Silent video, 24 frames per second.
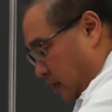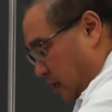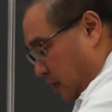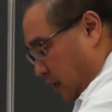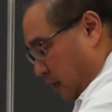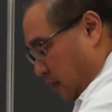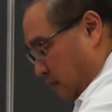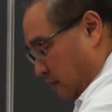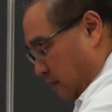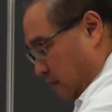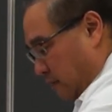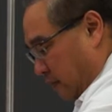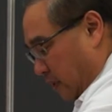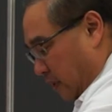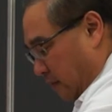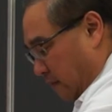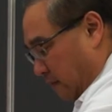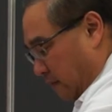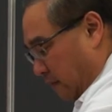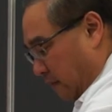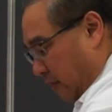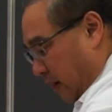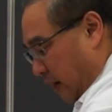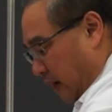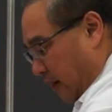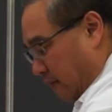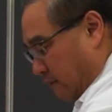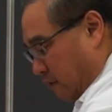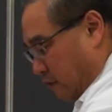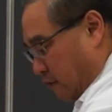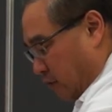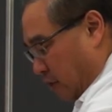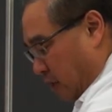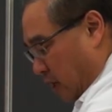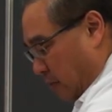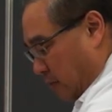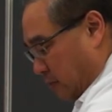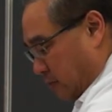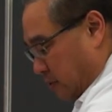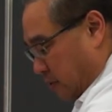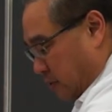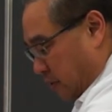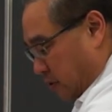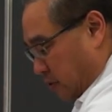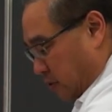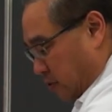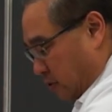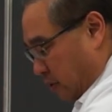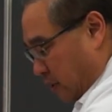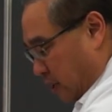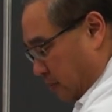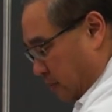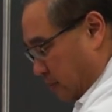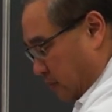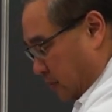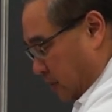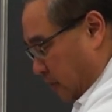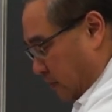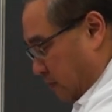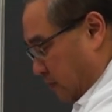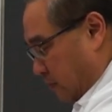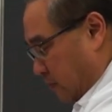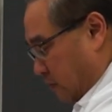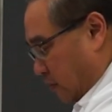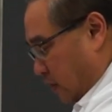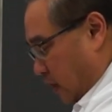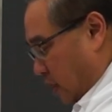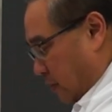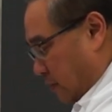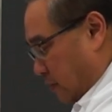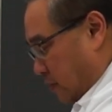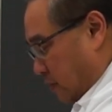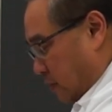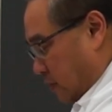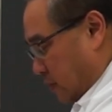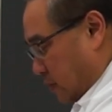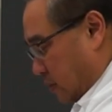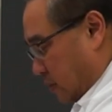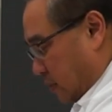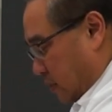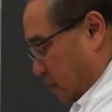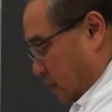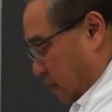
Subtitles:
That's about 5 drops, 6 drops, 7 drops.